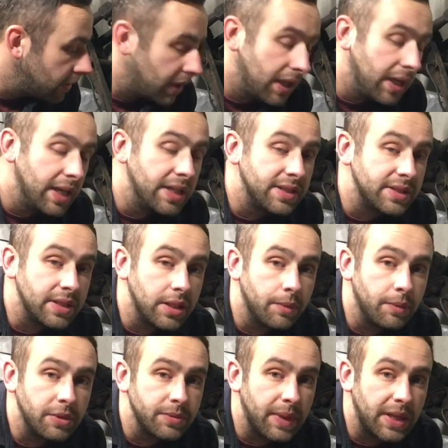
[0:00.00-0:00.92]
it's the
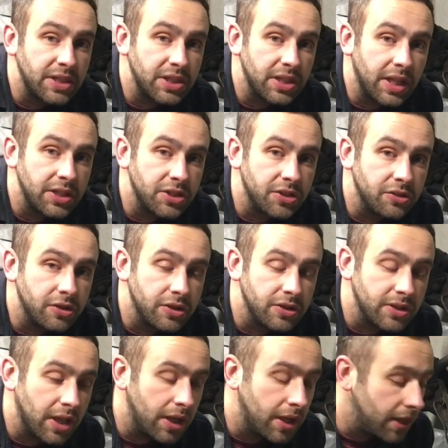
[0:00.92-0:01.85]
numbers matching engine to
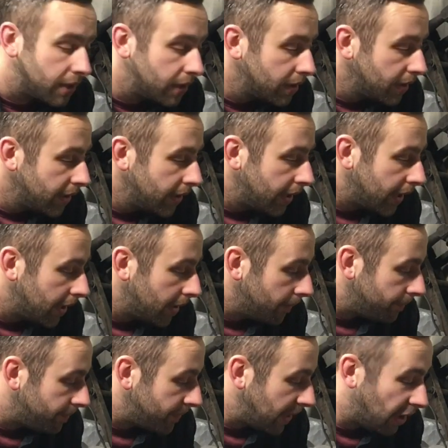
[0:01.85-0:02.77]
this car.
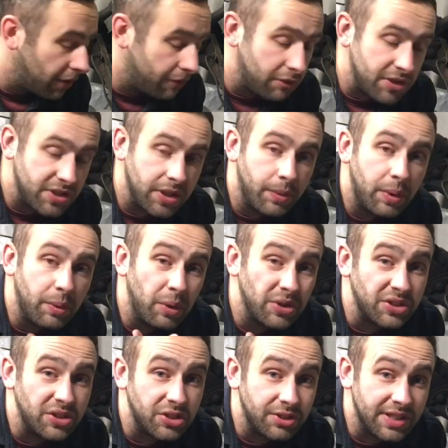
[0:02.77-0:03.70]
However, if someone
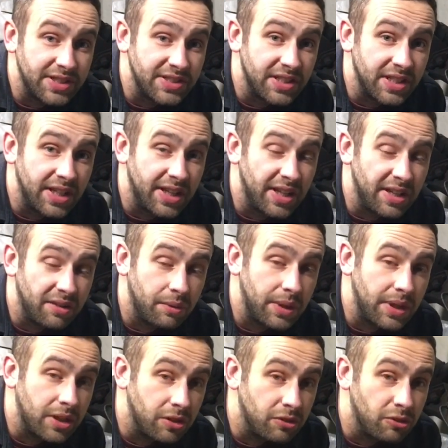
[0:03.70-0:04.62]
was interested in it,
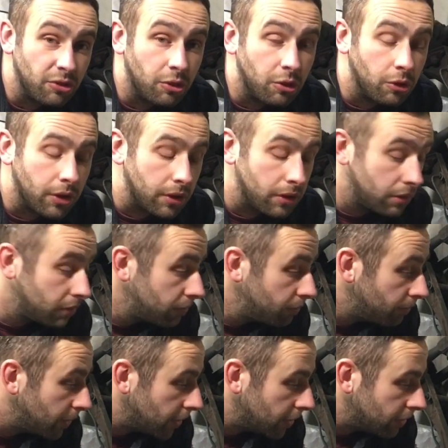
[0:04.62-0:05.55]
we could talk,
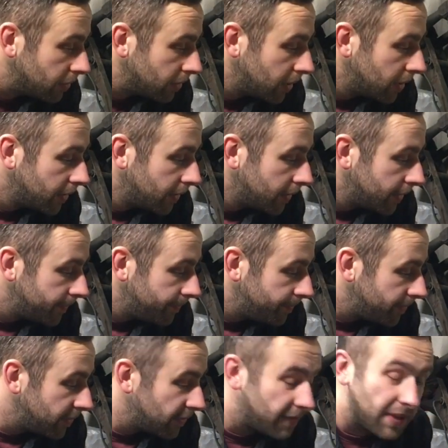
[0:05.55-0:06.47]
but
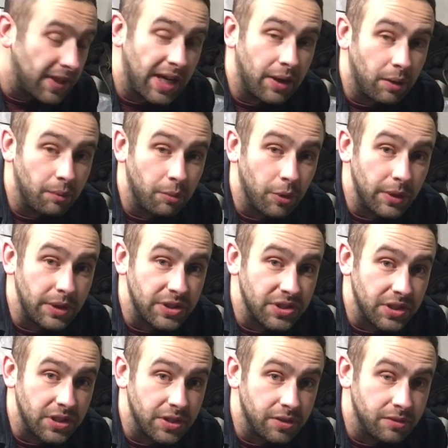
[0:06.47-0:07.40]
for now I'm probably
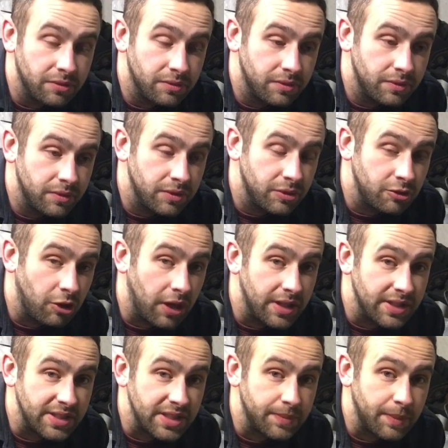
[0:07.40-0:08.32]
just going to try
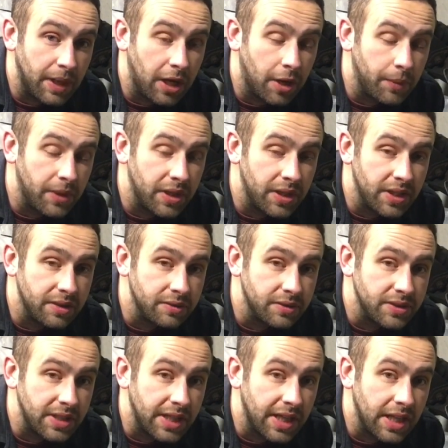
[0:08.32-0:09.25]
this experiment and then
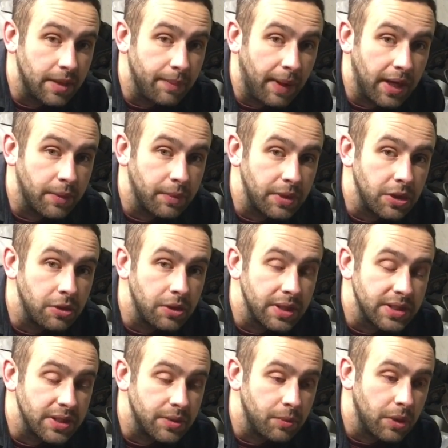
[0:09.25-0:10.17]
stick it in the back of my
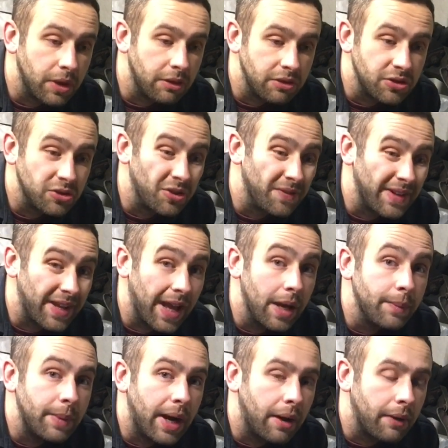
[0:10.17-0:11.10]
unit somewhere and sort of
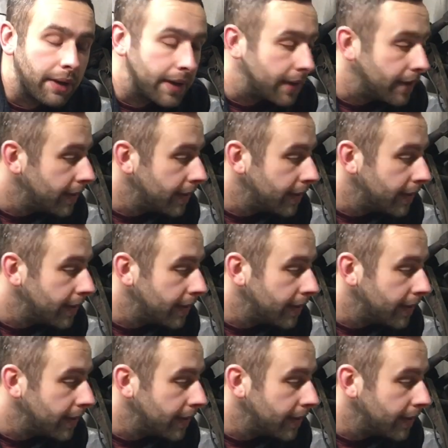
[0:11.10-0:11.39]
forget about it.